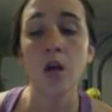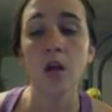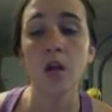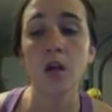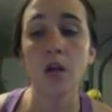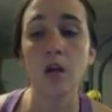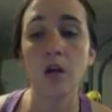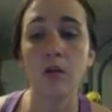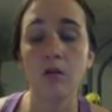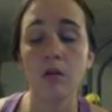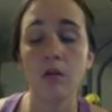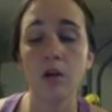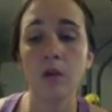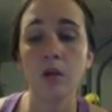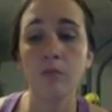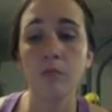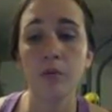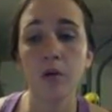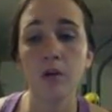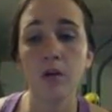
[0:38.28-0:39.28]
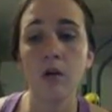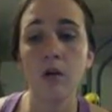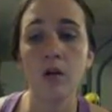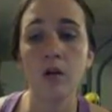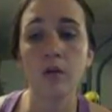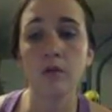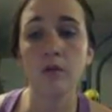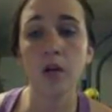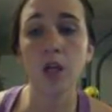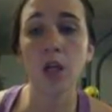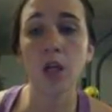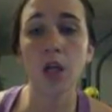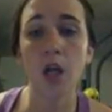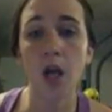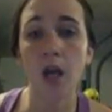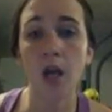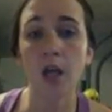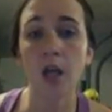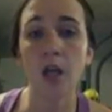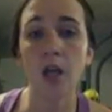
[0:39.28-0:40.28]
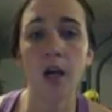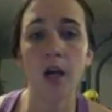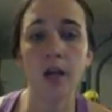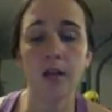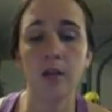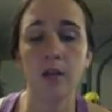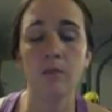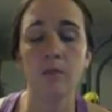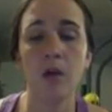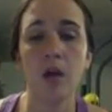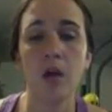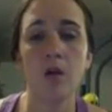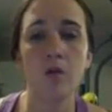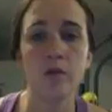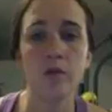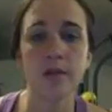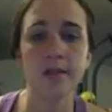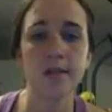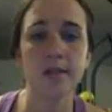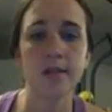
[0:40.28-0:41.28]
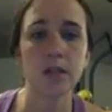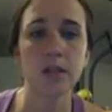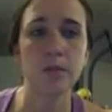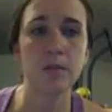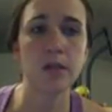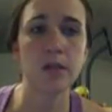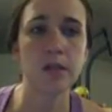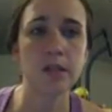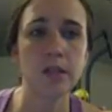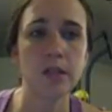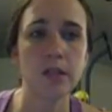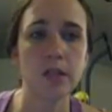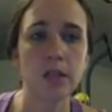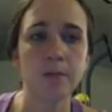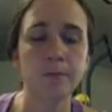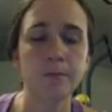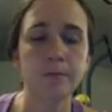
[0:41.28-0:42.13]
get her input on reading, and I did my own assessments.